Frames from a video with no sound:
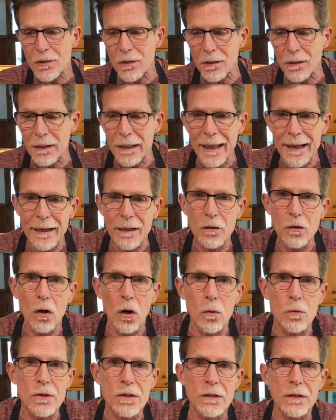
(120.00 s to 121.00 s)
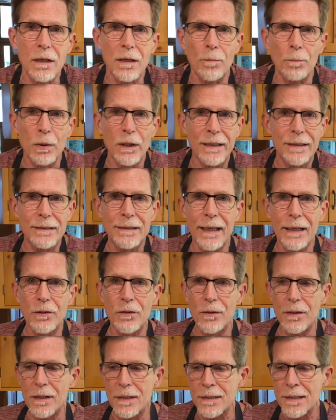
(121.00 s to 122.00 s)
going to let it coast to complete
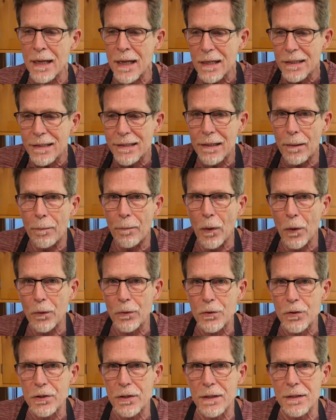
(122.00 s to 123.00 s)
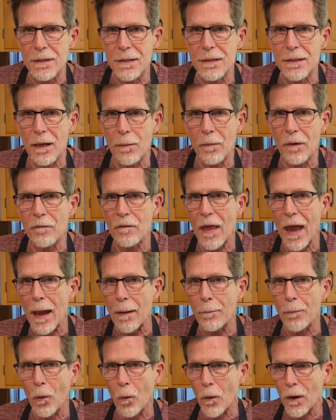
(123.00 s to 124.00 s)
tenderness, submerged in some of
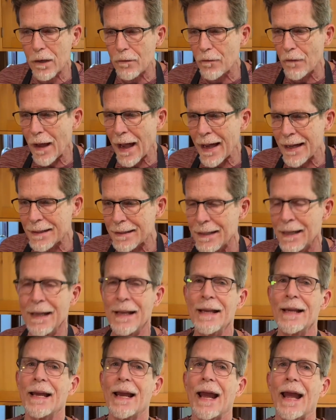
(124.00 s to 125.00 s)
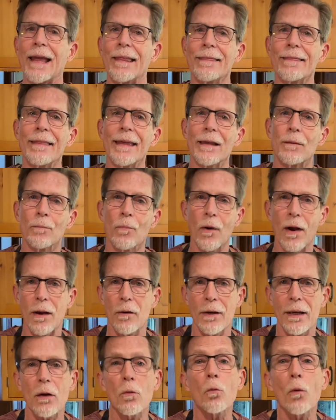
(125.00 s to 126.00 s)
that pork fat, and then
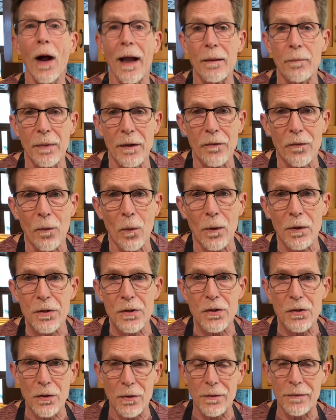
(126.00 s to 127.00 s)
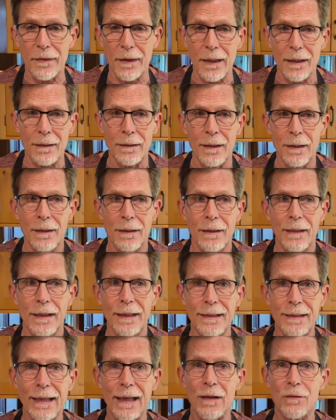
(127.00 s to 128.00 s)
brown it right before serving.
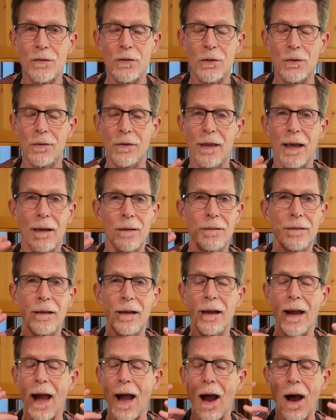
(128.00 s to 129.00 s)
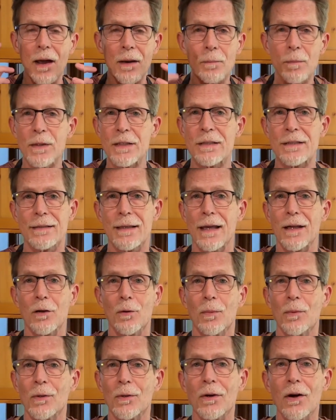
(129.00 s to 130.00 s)
It gives you that
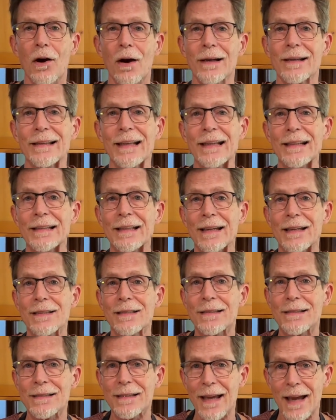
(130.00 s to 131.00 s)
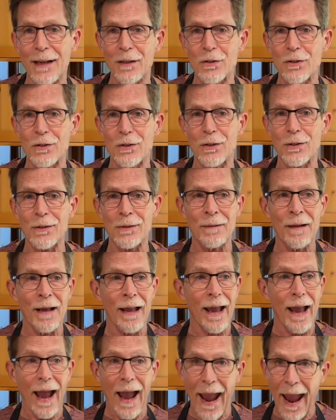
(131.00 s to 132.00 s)
unmistakable carnitas texture
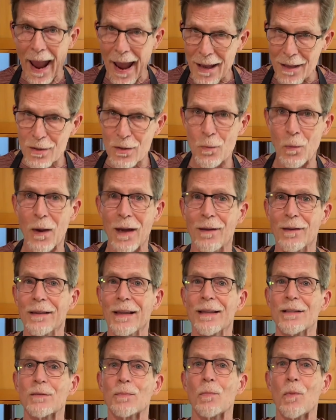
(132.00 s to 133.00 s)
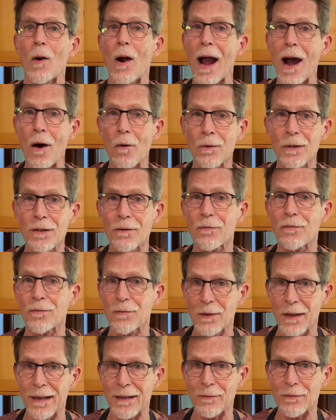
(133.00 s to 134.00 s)
as well as browned
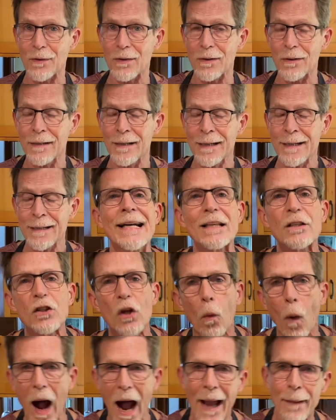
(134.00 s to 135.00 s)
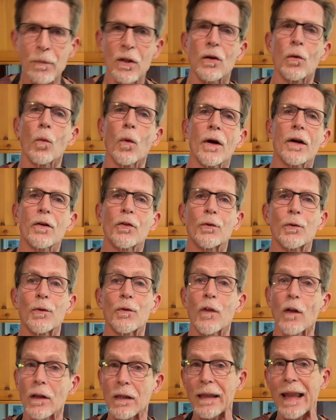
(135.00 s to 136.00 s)
flavor. So I'm going to work through
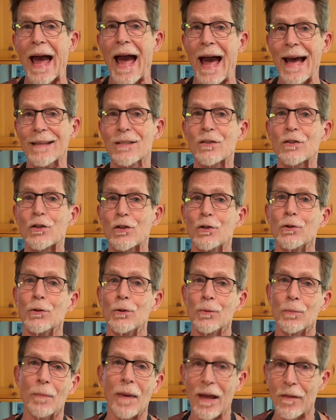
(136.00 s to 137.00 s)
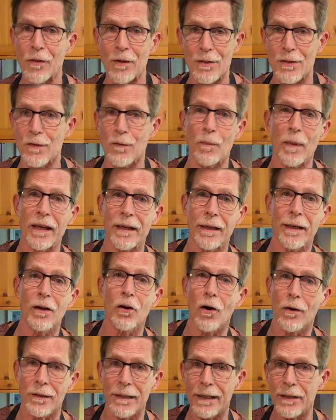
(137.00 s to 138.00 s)
the last 2 methods of making
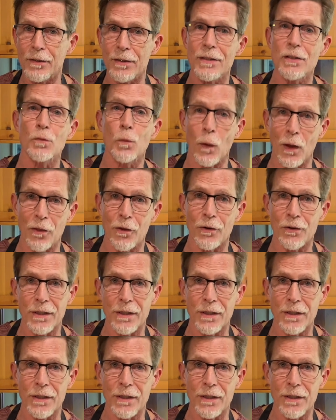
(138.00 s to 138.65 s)
carnitas with you